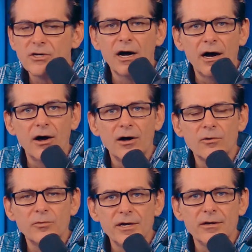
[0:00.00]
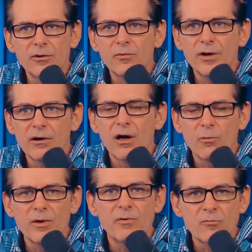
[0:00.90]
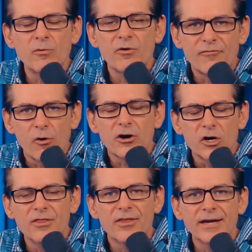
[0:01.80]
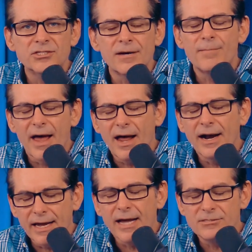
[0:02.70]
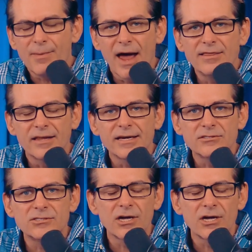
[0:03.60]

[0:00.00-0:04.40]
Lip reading: when we're for good things and against bad things,